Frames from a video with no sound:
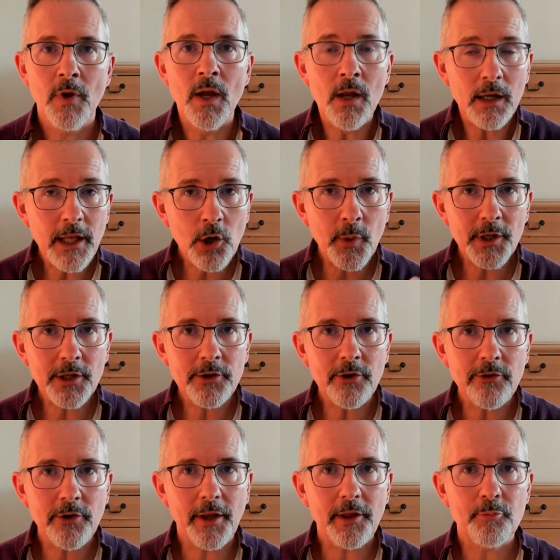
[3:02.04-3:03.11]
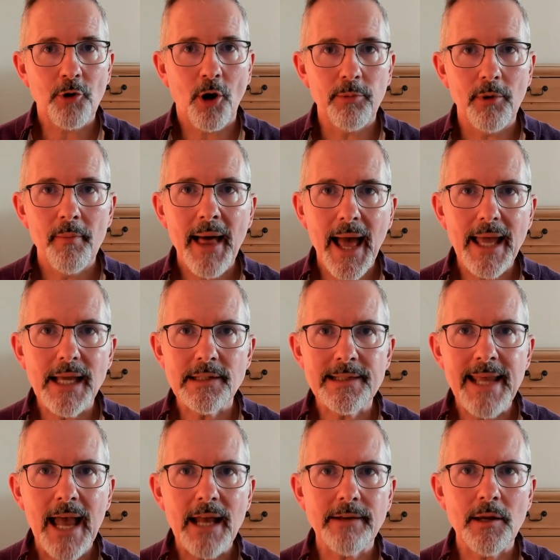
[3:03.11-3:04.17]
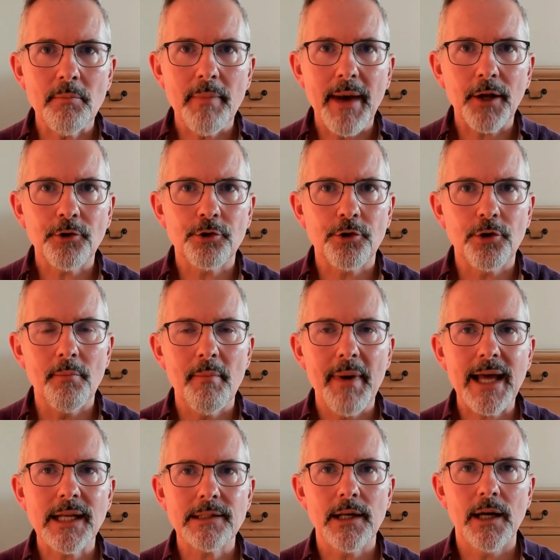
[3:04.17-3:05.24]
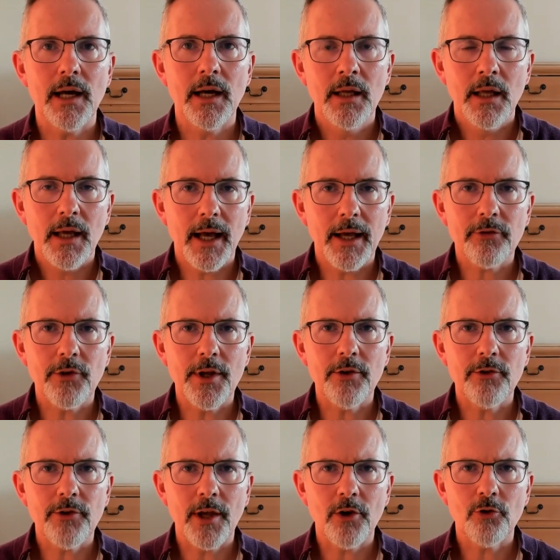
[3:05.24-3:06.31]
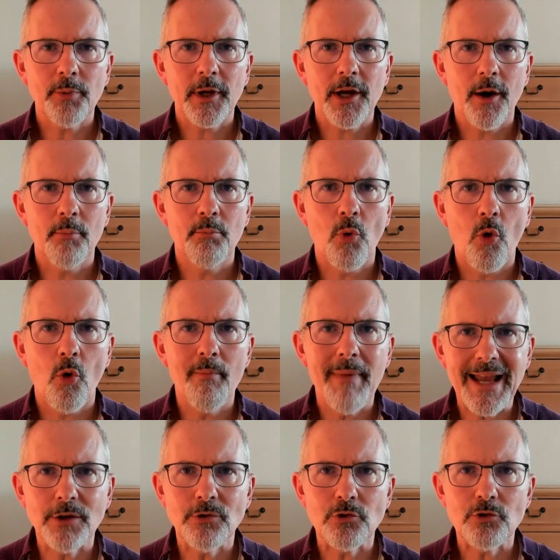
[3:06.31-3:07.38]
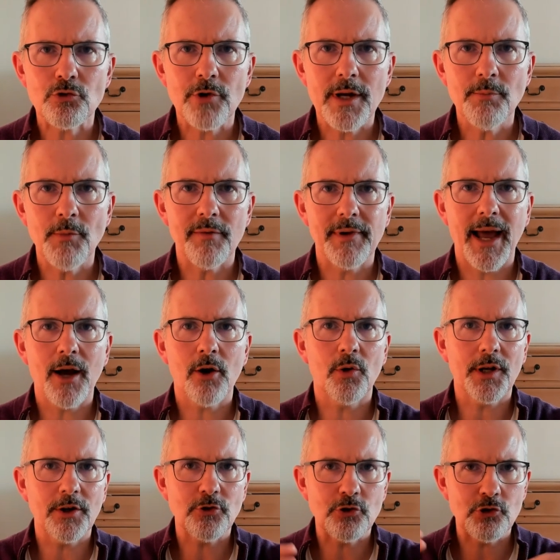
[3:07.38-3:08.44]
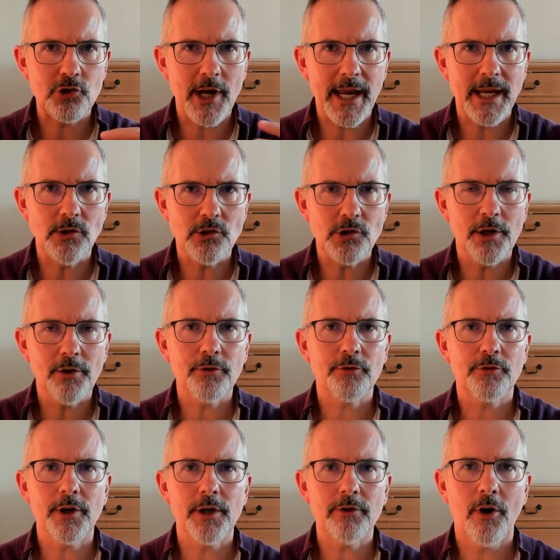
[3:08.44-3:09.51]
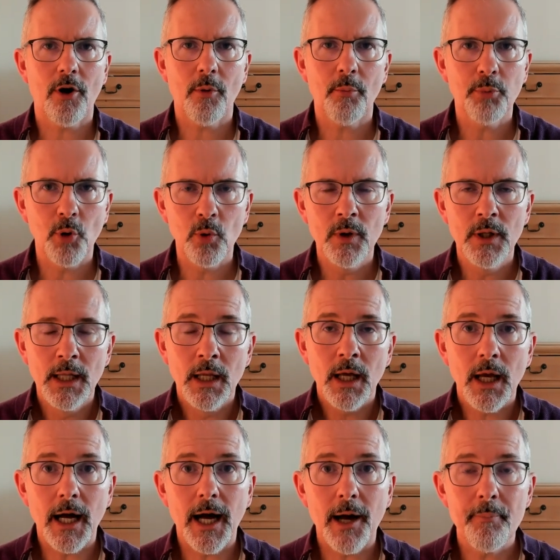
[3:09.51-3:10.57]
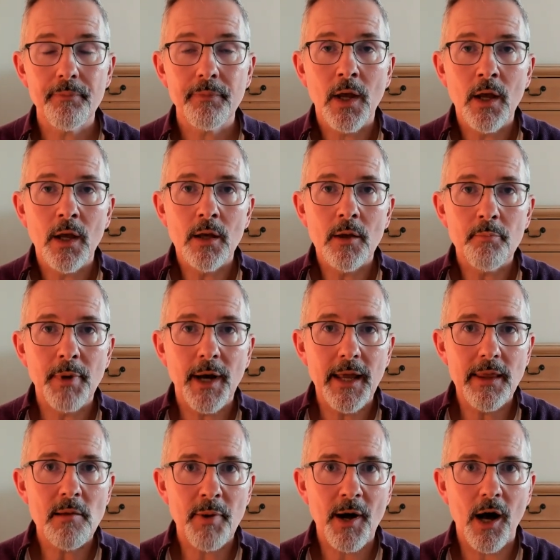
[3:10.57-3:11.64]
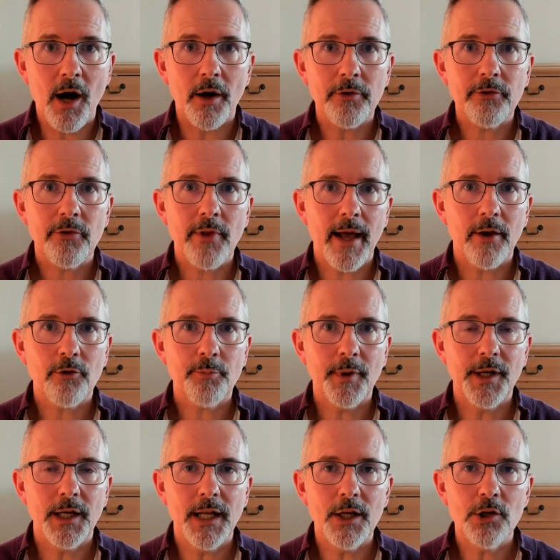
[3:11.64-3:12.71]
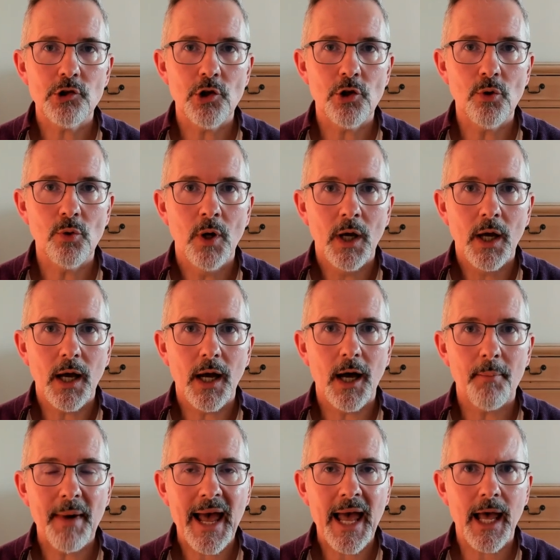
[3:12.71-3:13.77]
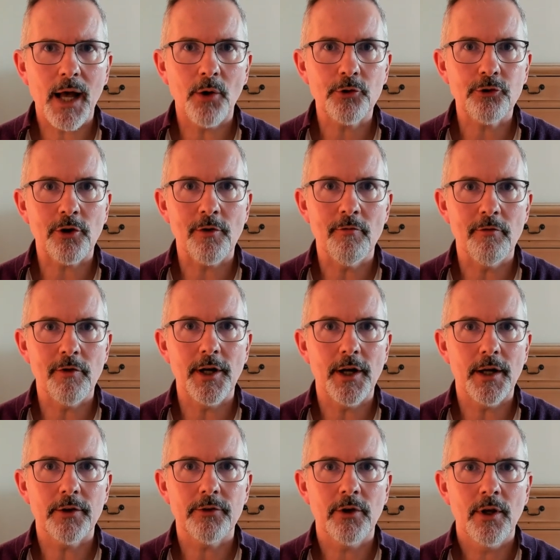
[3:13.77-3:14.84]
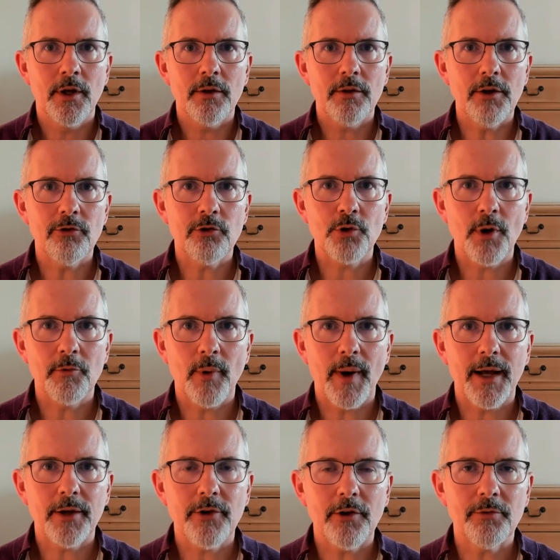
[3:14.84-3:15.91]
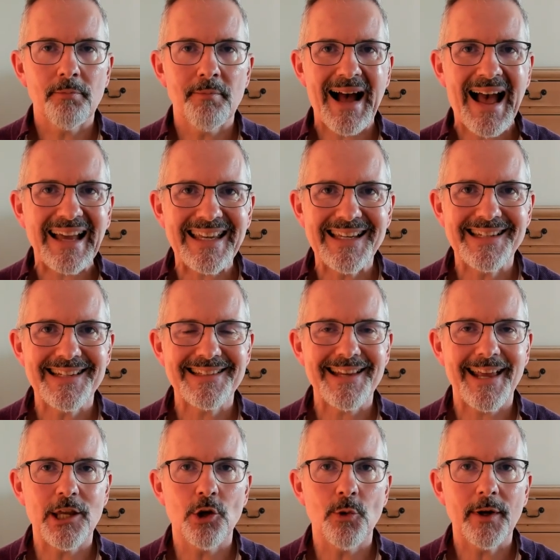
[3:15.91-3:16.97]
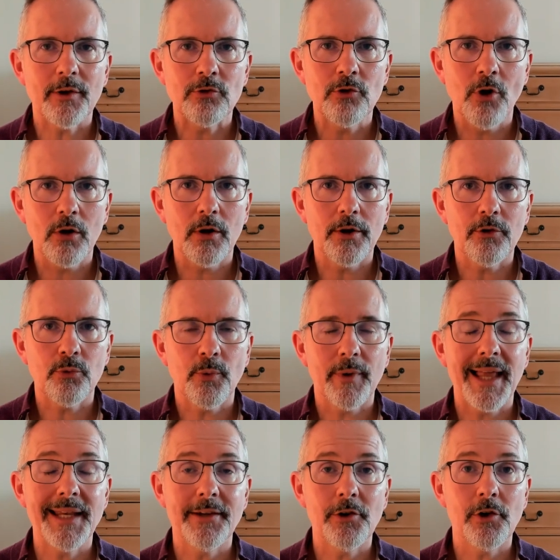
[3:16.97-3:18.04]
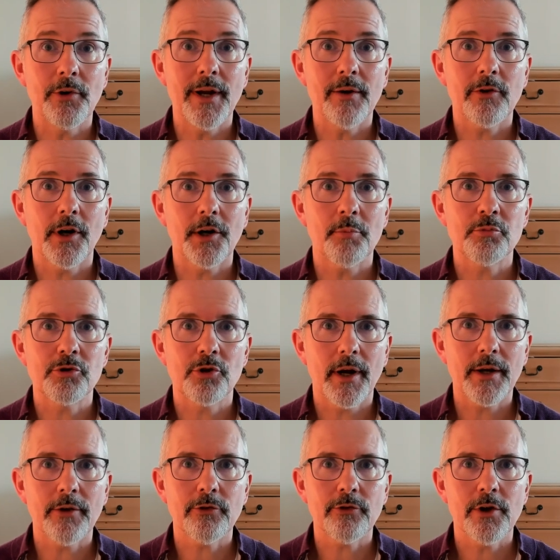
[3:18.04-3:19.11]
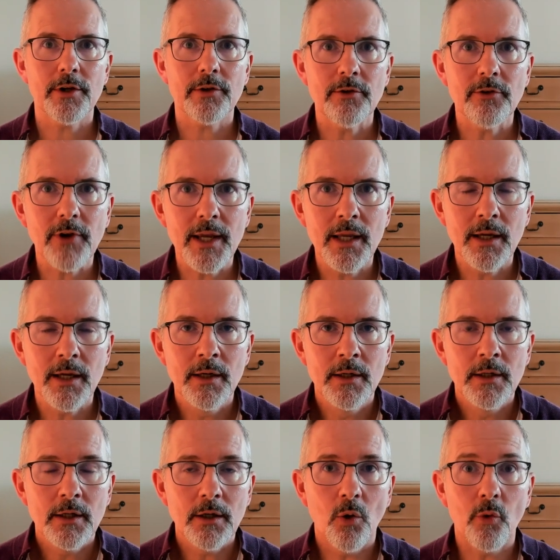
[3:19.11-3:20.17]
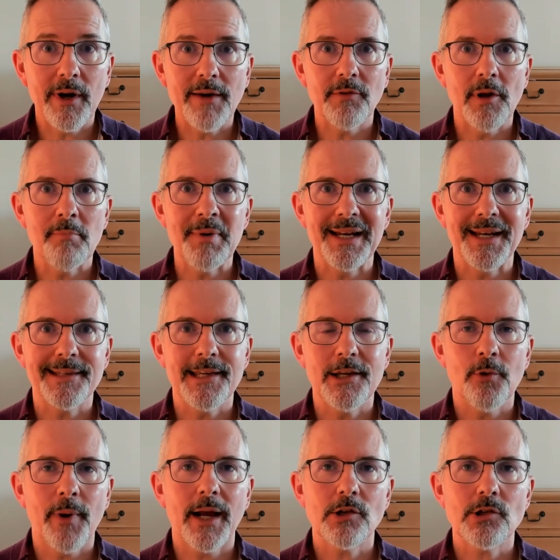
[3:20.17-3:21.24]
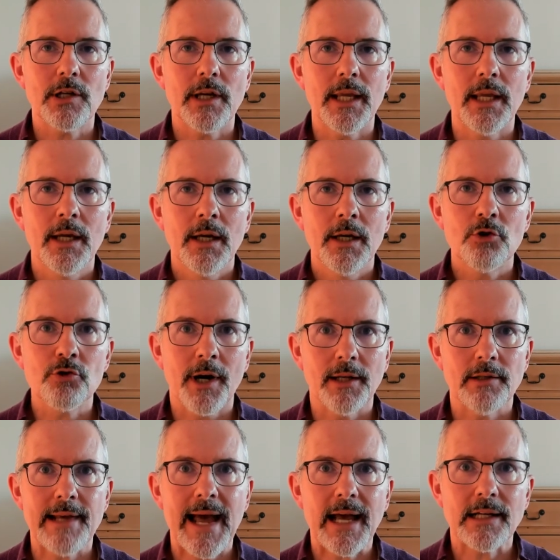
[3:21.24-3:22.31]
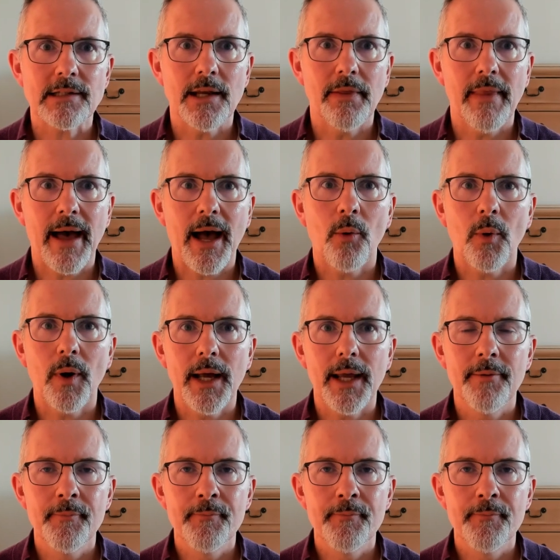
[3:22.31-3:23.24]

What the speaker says: Liquidity is another problem. That is getting better and better as these things become more mainstream. We've now got exchanges, for example. But in the past, that's been an issue, how to convert these crypto assets back into, say, US dollars with any degree of kind of price certainty or even ability to actually transact in that way.